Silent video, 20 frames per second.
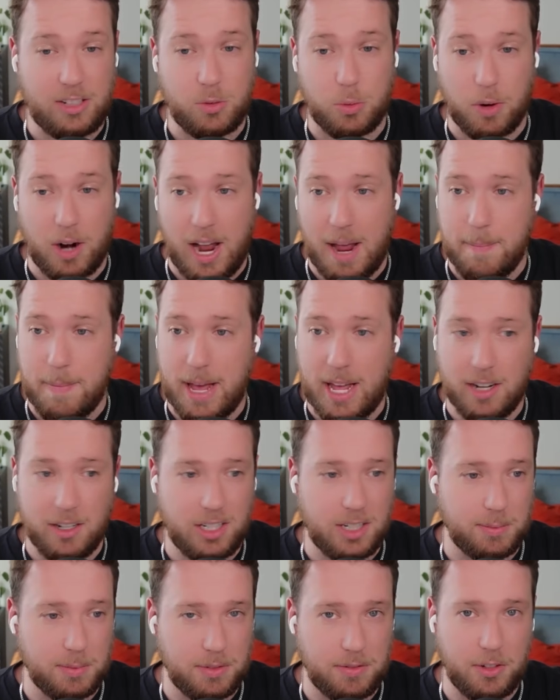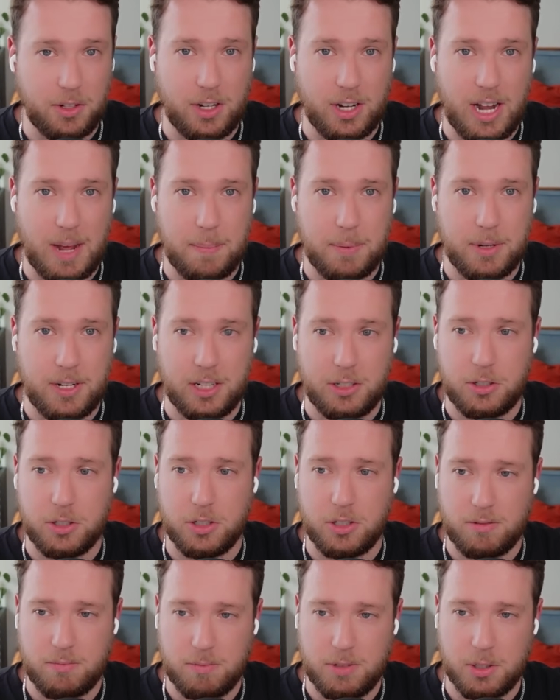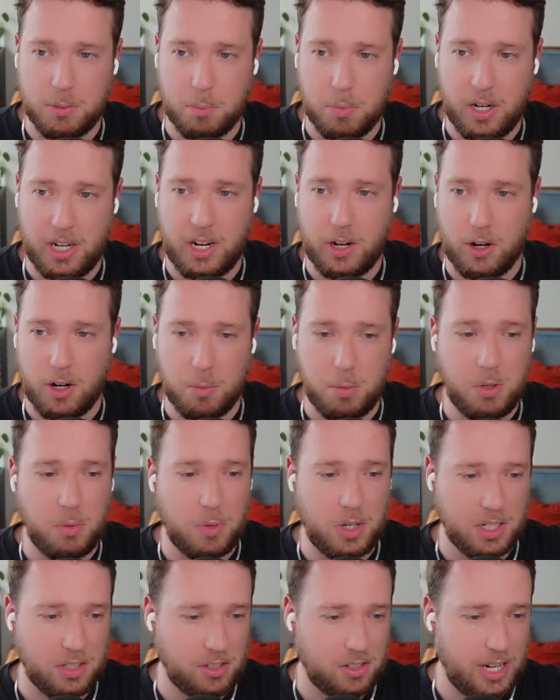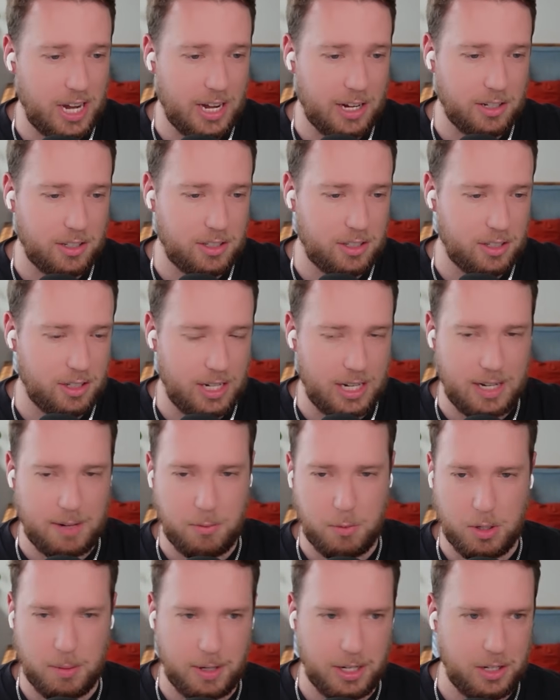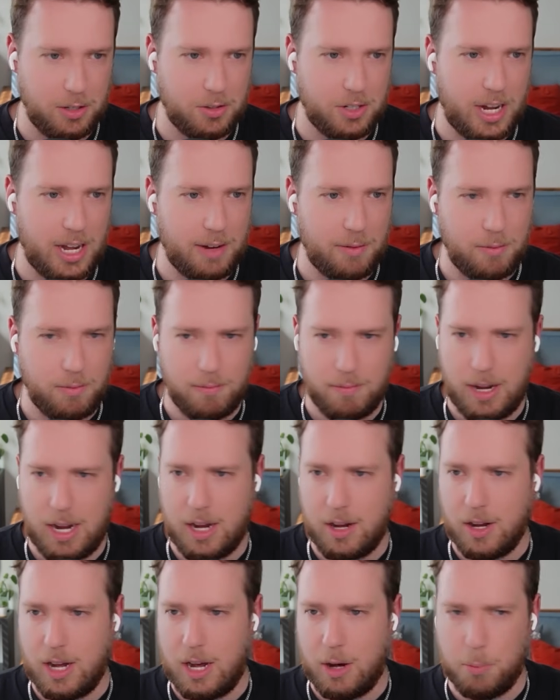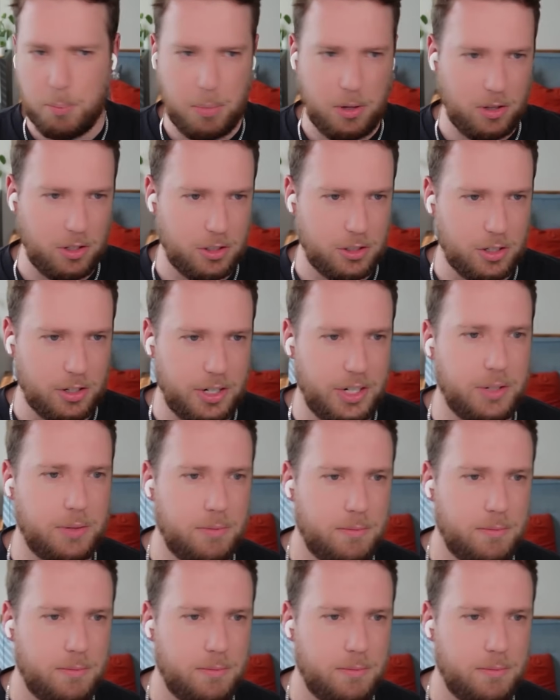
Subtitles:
where I'm at in terms of looking at potential, breakout RB1 status. What about you, Ty? How bullish are you?